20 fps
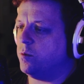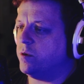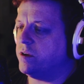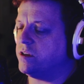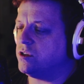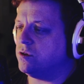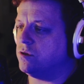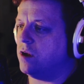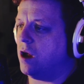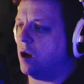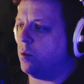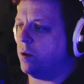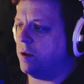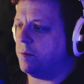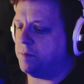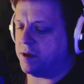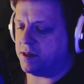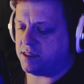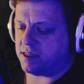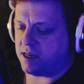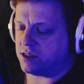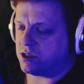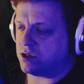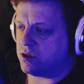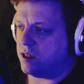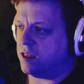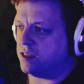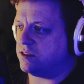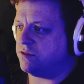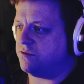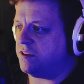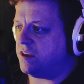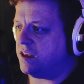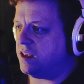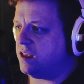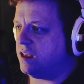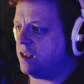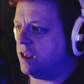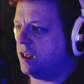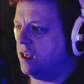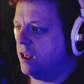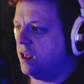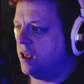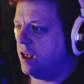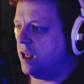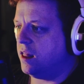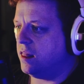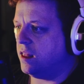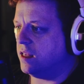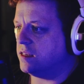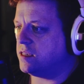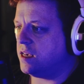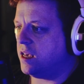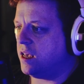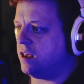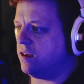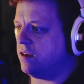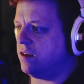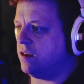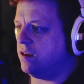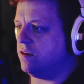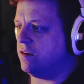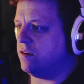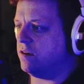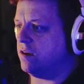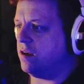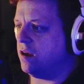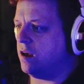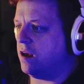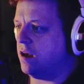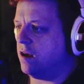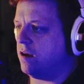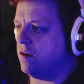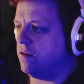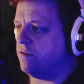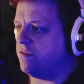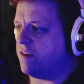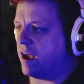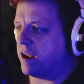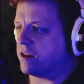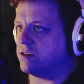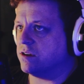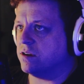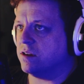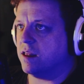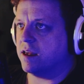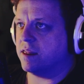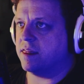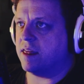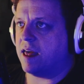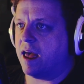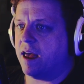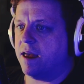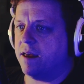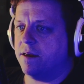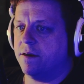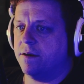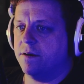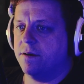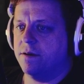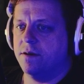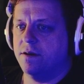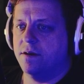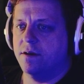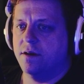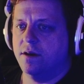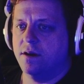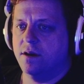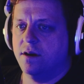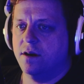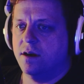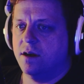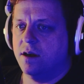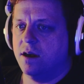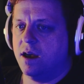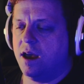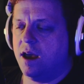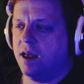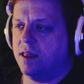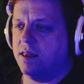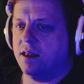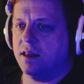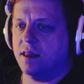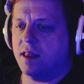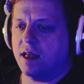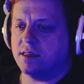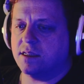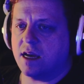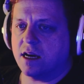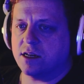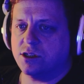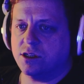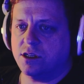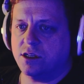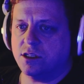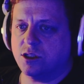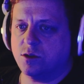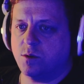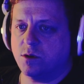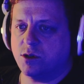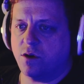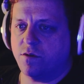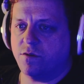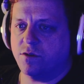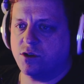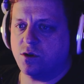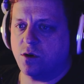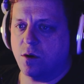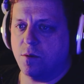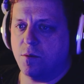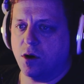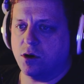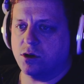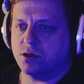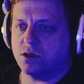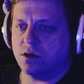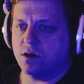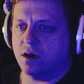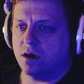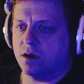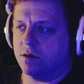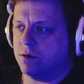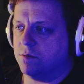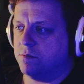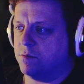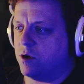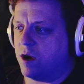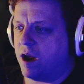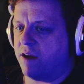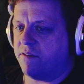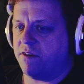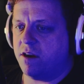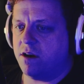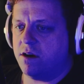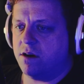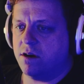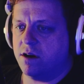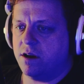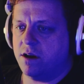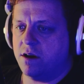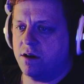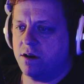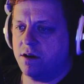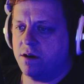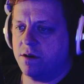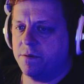We do not want busy. So hits V, and let's hit vector like that. And then let's actually switch over to our graph editor here.